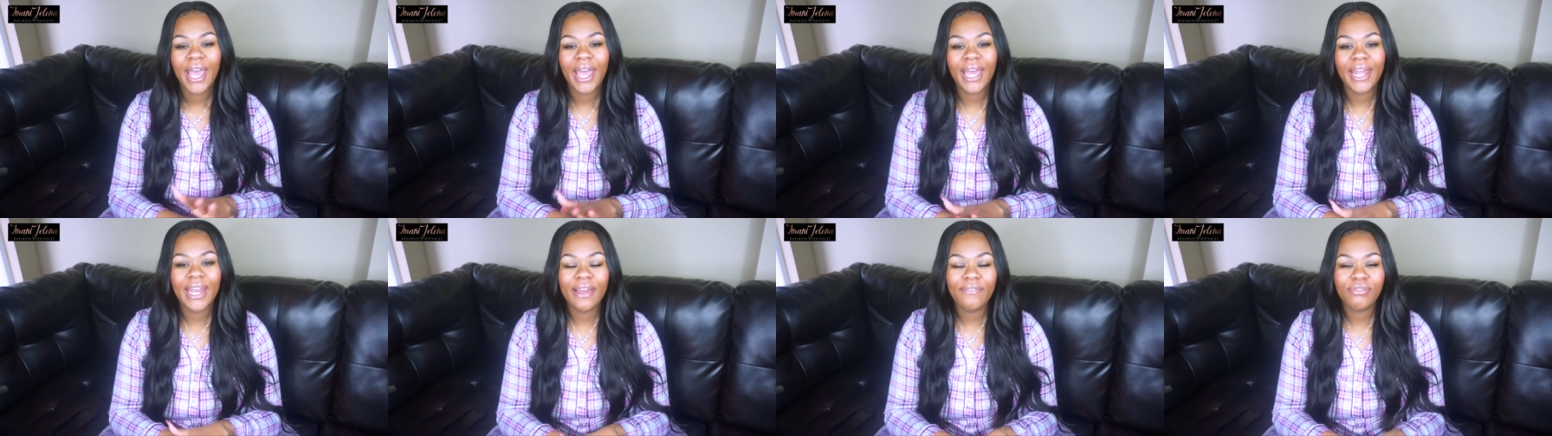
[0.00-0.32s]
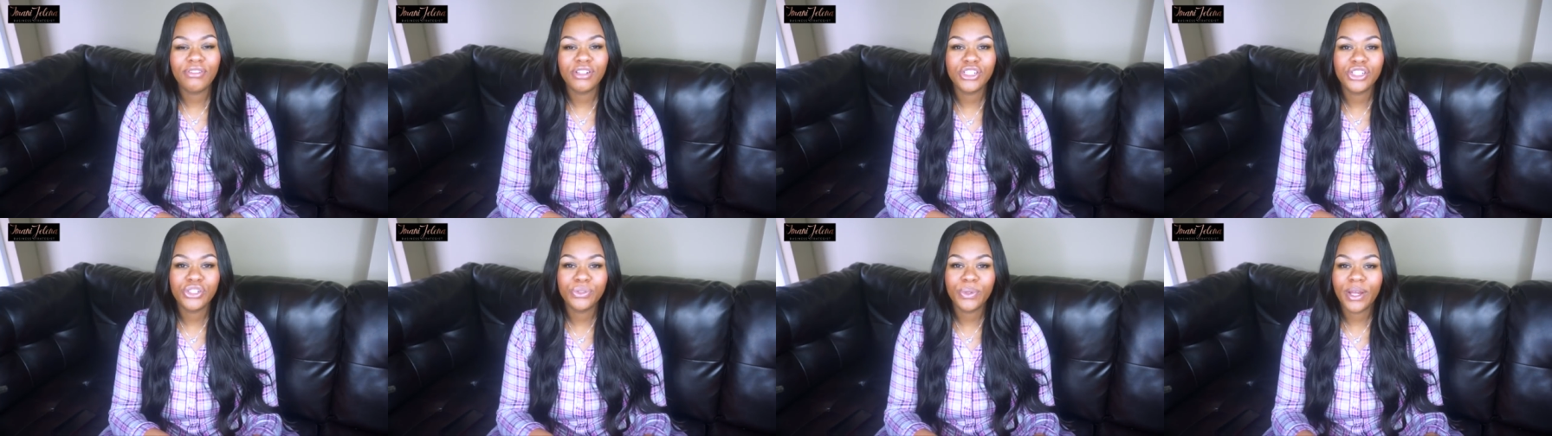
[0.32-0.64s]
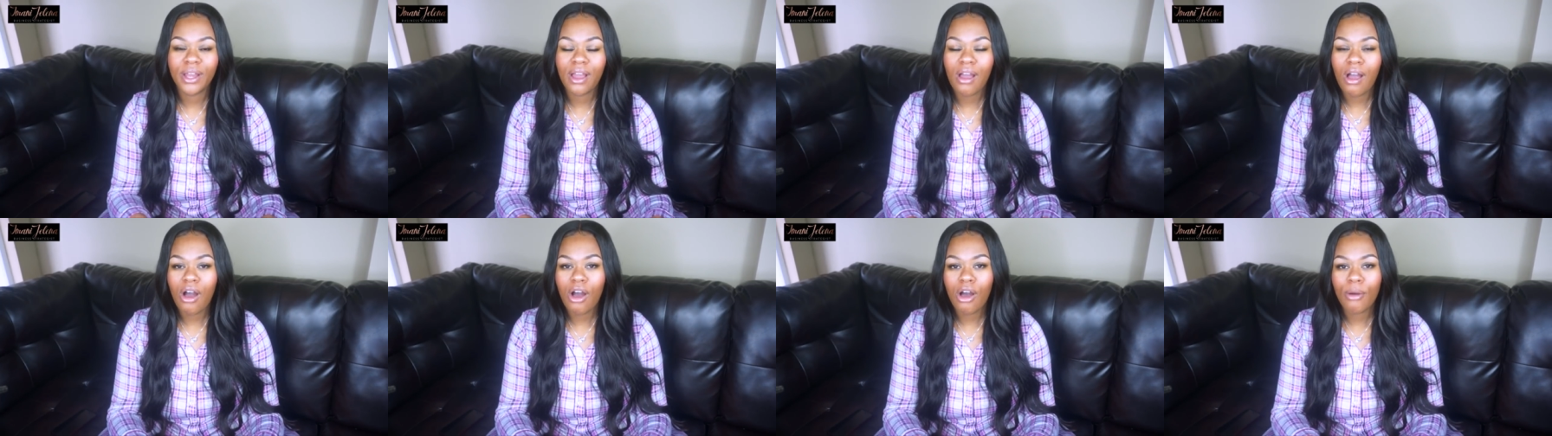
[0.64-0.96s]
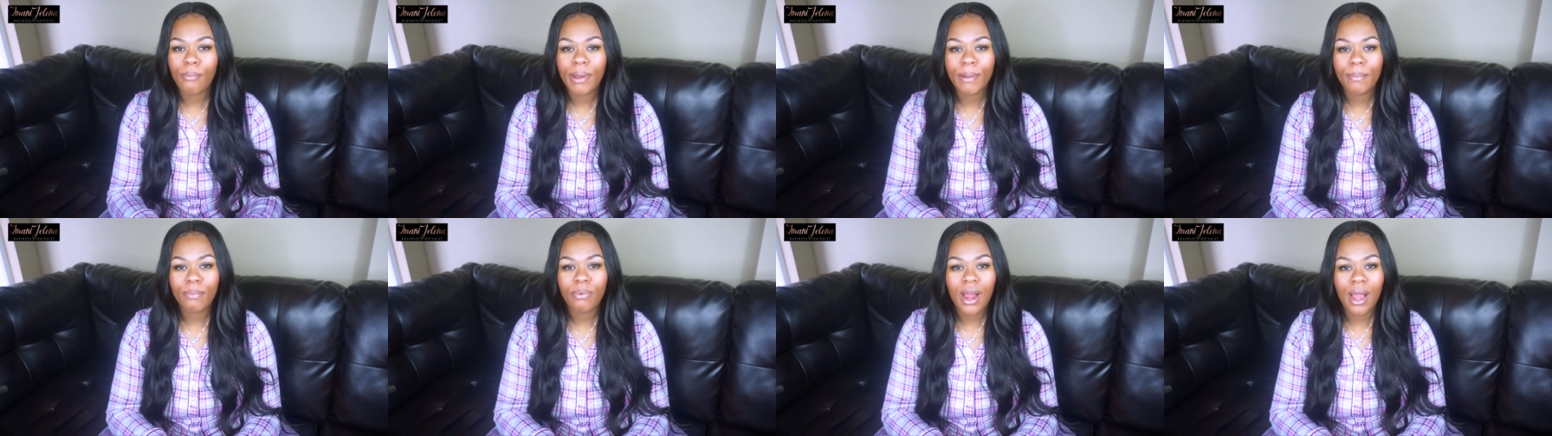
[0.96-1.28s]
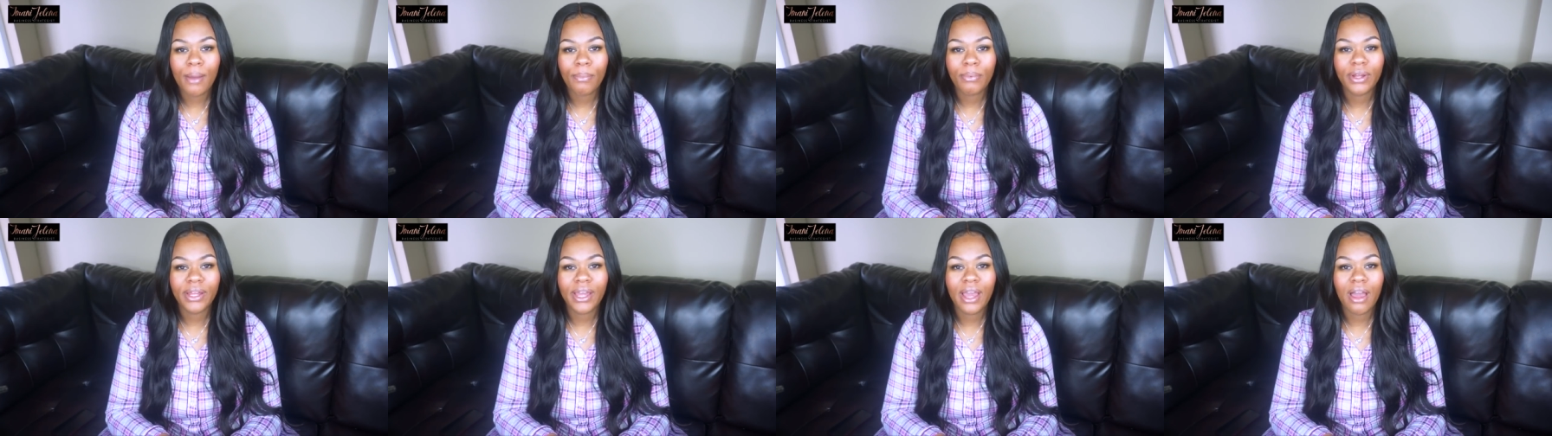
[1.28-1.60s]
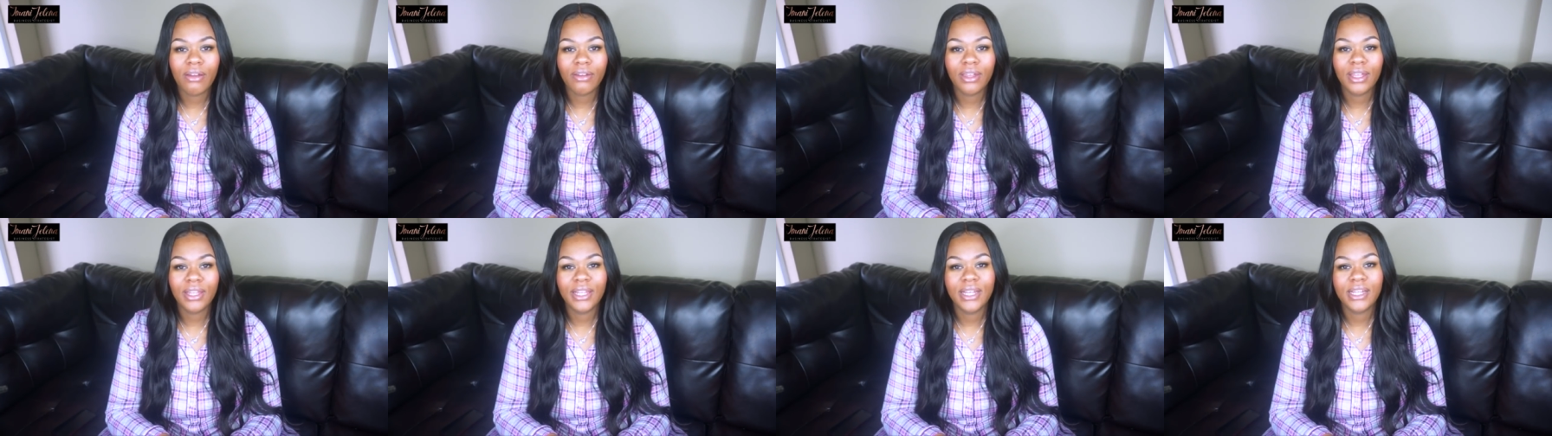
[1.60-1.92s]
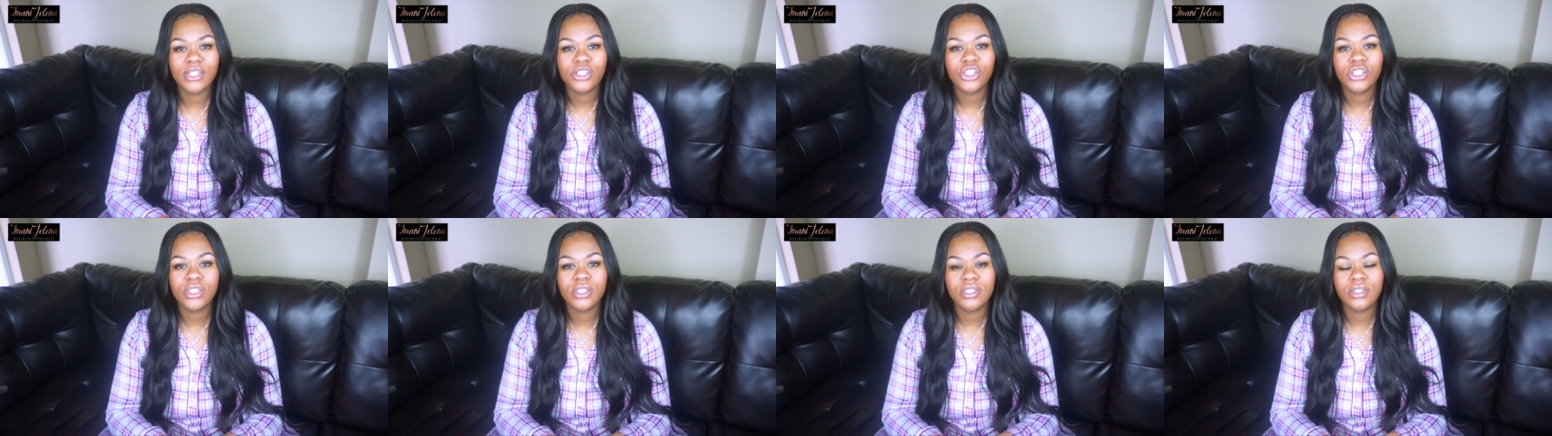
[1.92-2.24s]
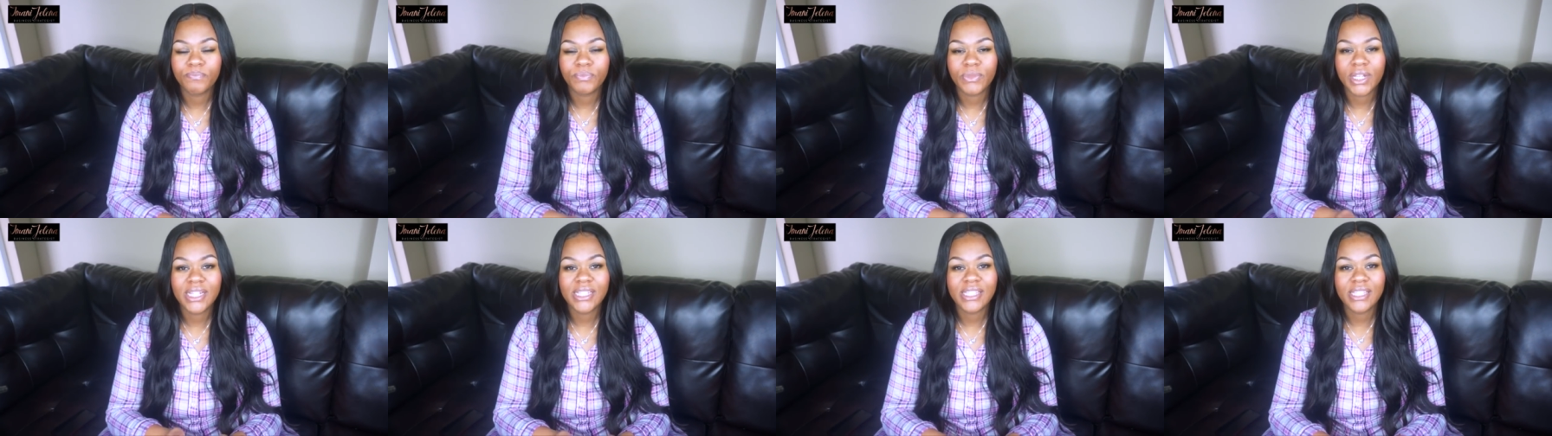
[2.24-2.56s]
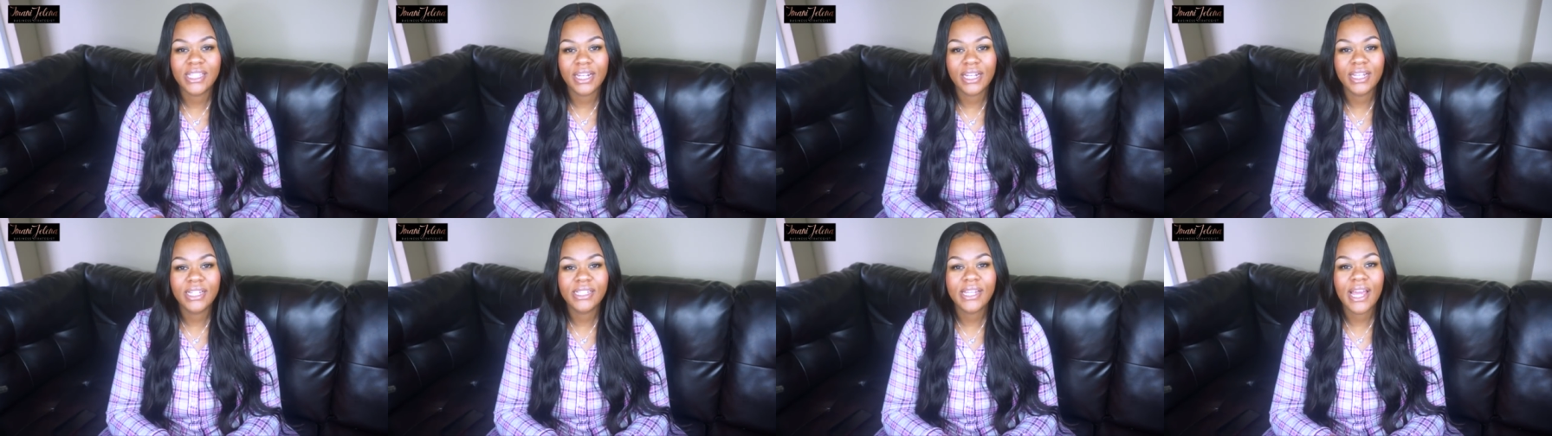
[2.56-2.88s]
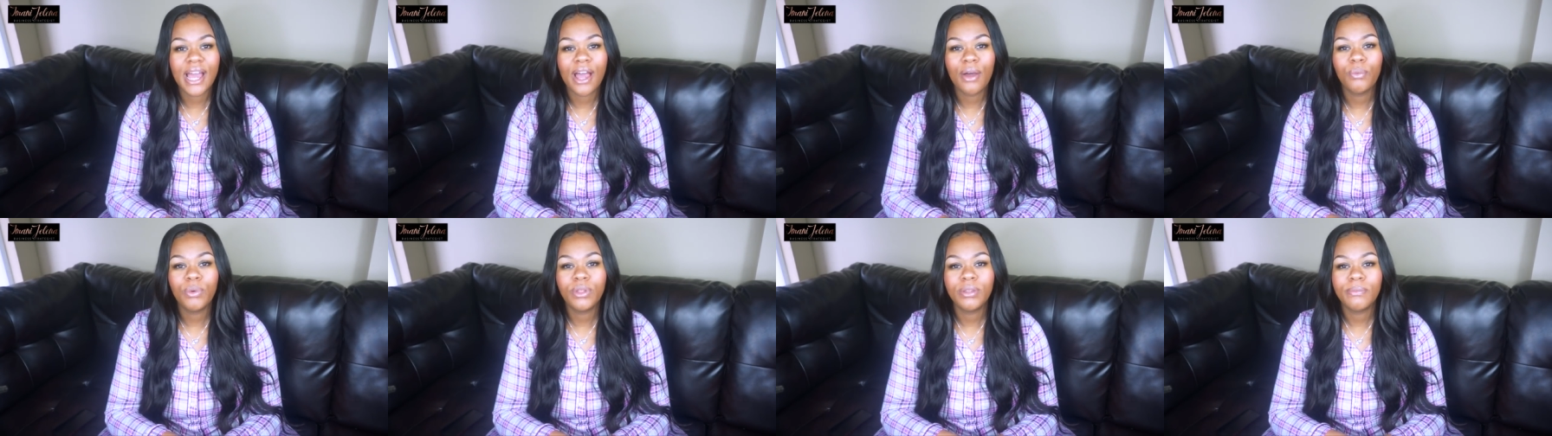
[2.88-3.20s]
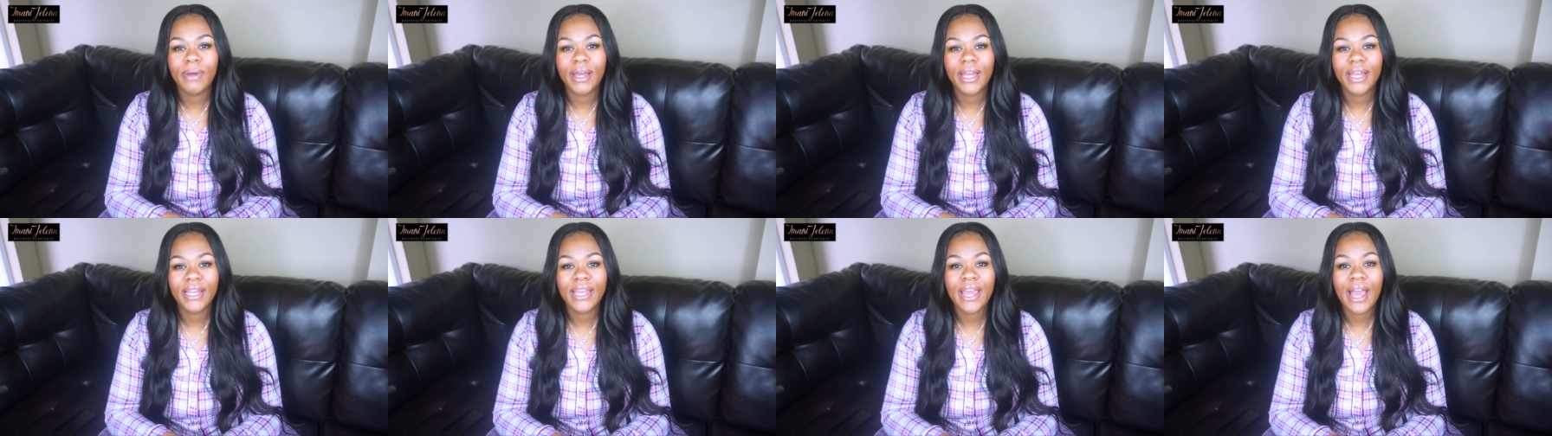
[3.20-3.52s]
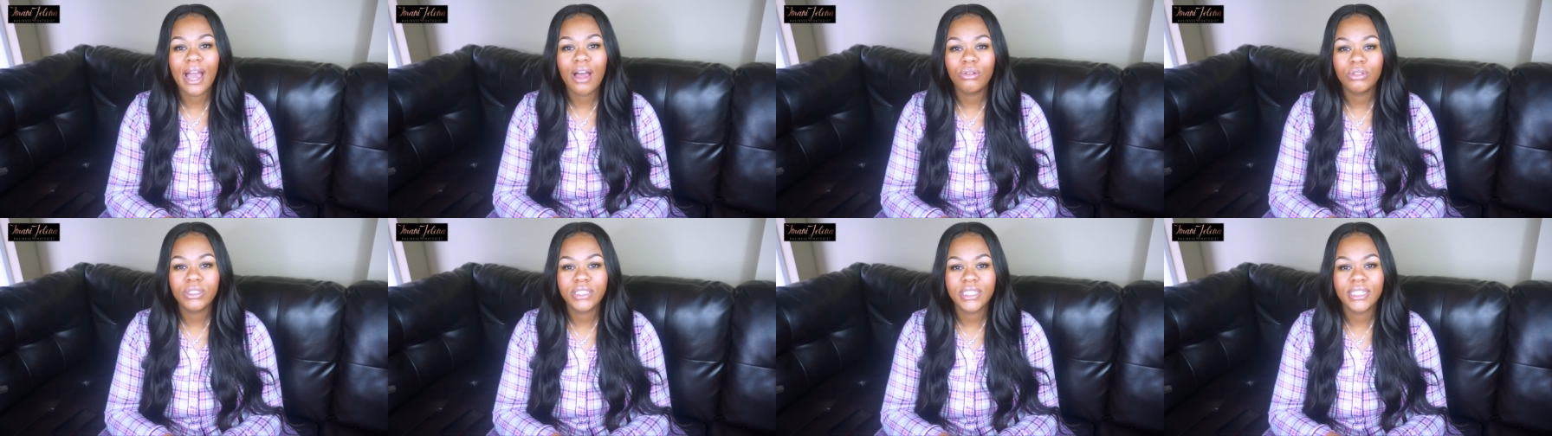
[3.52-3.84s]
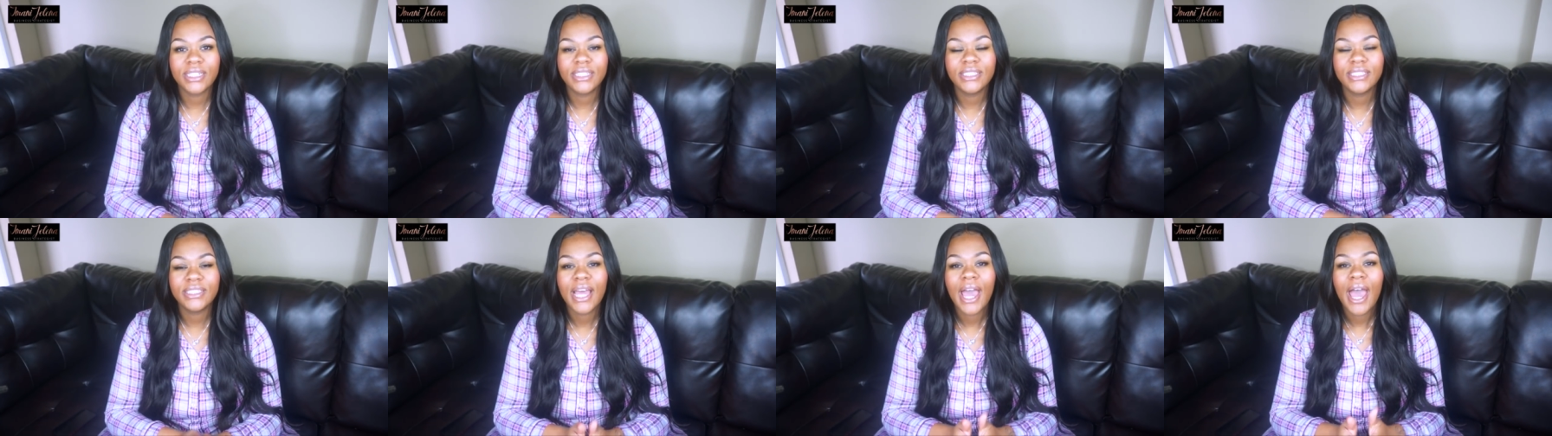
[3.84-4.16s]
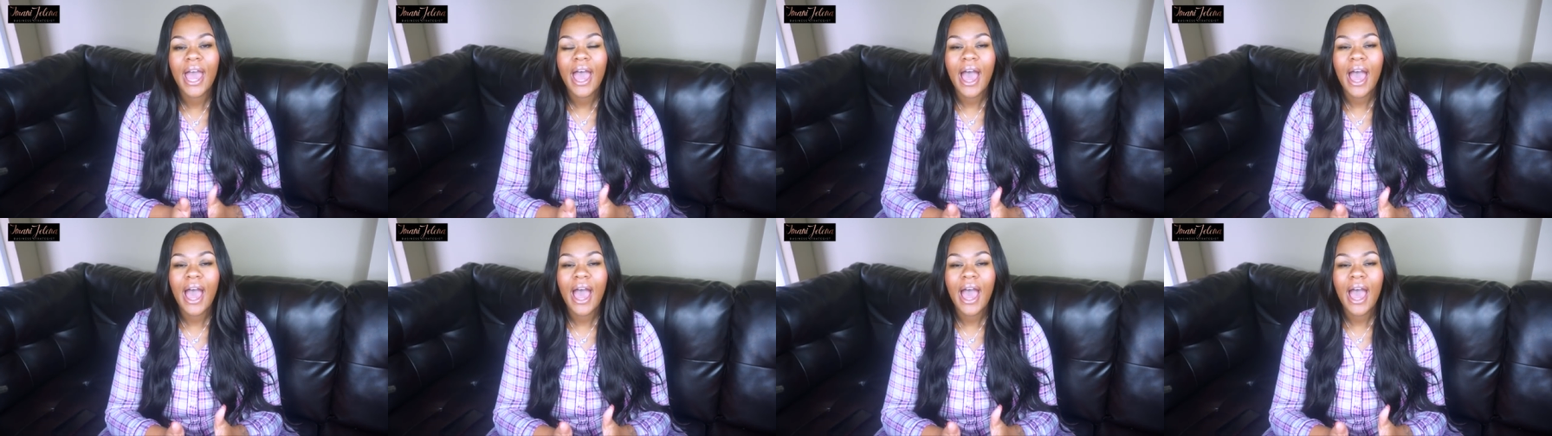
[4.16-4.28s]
And after doing all my proper calculations and sitting down with my accountant,